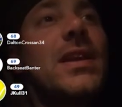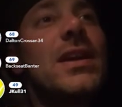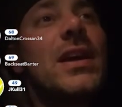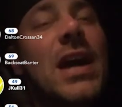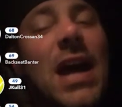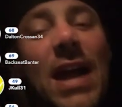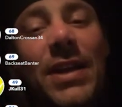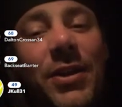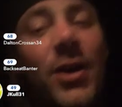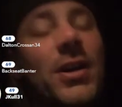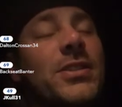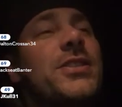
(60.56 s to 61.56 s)
Hi,
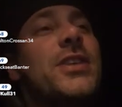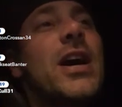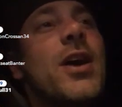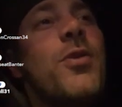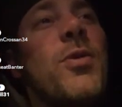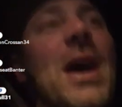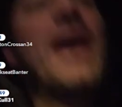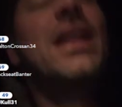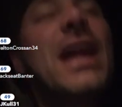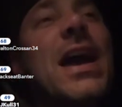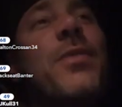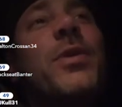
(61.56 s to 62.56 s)
Dalt. While
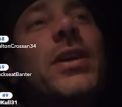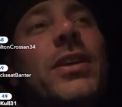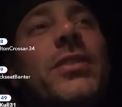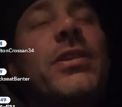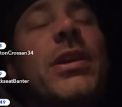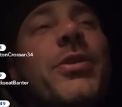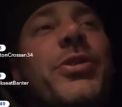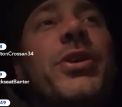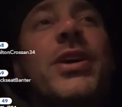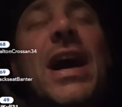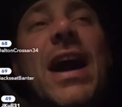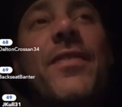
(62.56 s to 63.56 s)
I will agree with you,
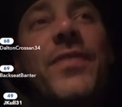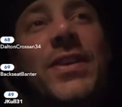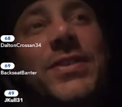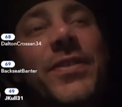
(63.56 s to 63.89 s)
golf is a